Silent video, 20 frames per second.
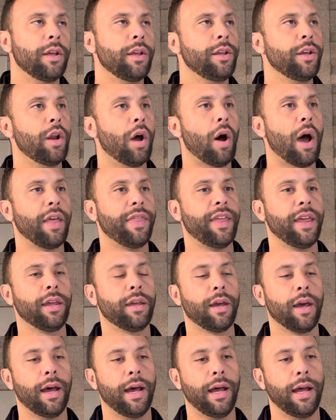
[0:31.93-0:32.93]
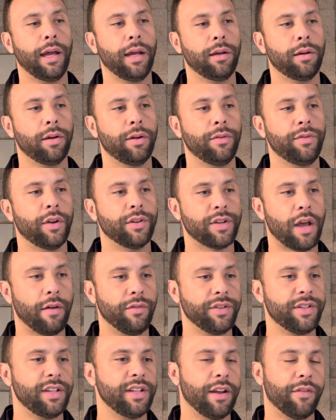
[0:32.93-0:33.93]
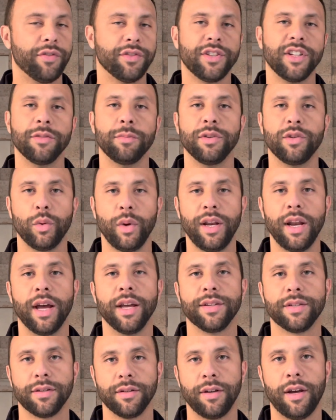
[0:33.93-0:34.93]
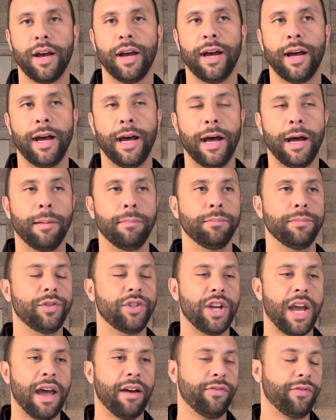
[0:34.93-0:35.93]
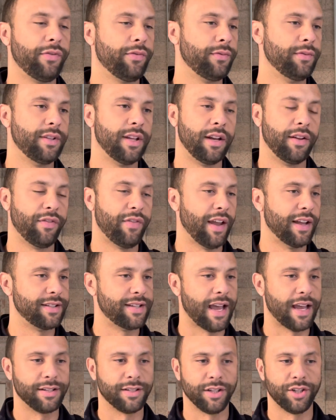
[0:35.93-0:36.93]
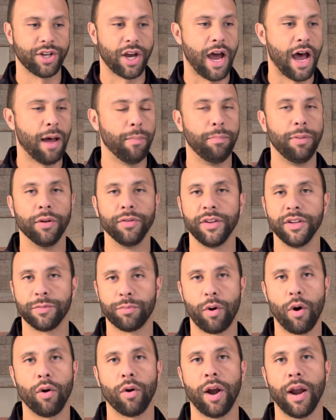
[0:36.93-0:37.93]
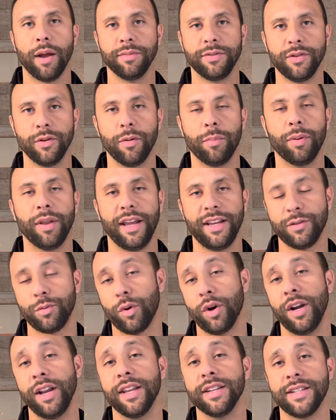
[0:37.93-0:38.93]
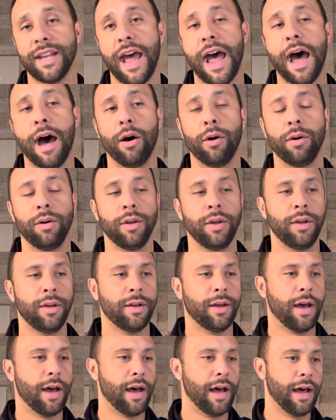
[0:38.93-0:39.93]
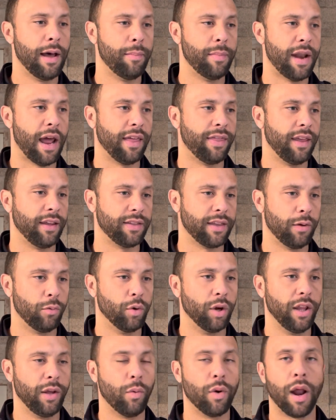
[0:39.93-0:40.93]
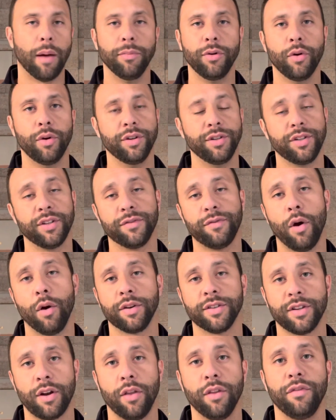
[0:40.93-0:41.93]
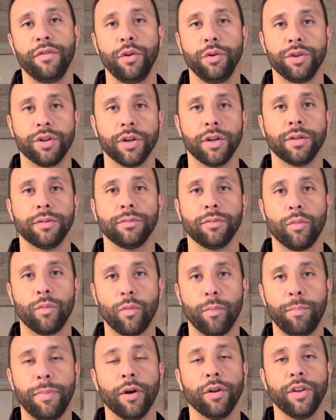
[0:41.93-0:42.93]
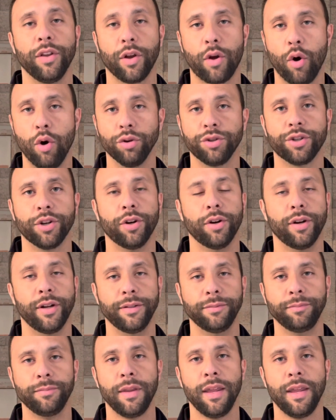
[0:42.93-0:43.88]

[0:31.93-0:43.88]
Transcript: You know, I think there's obviously differences between us. Jeff did a fantastic job, built this program to the place where it is now, and I think that really what I'm doing is just focusing on the future, building the culture, and